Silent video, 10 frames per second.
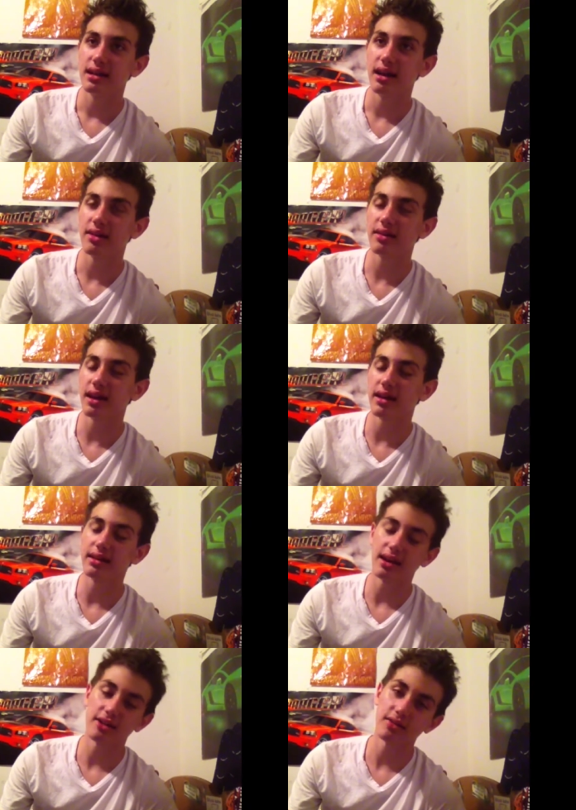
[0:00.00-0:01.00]
I also
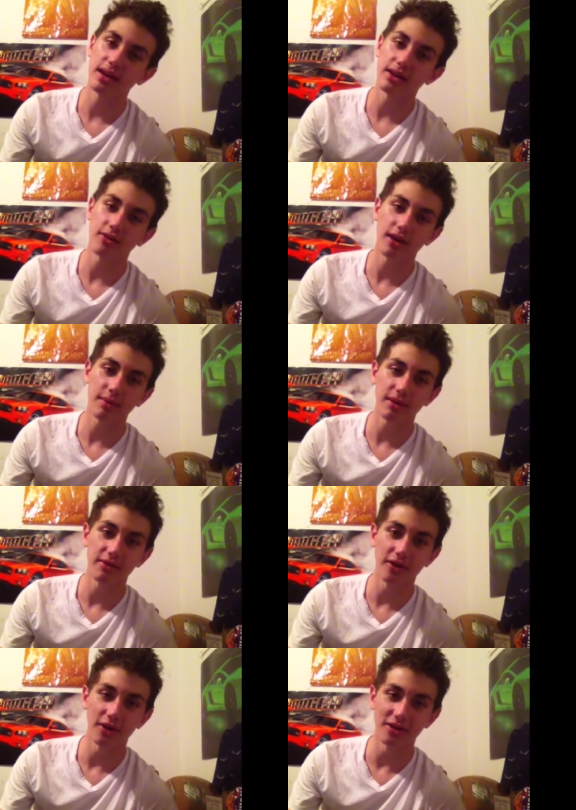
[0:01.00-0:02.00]
got, I also got a crap set
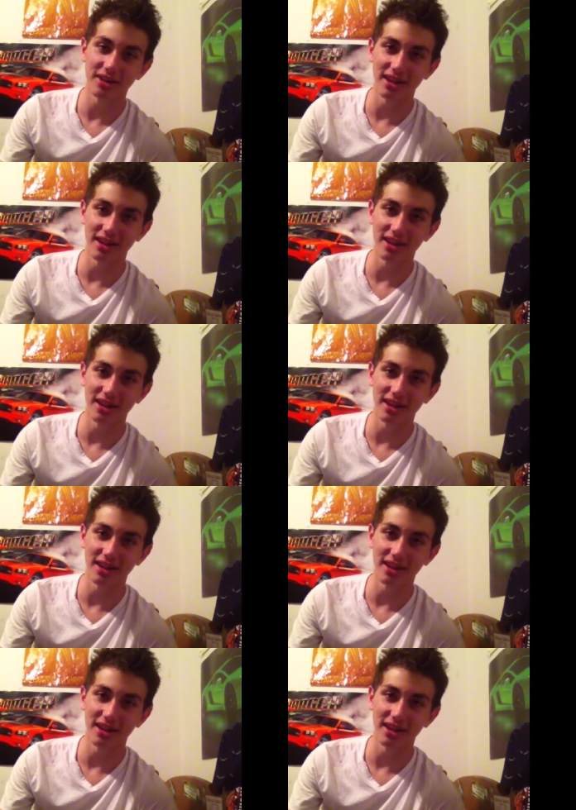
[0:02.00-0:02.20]
of photos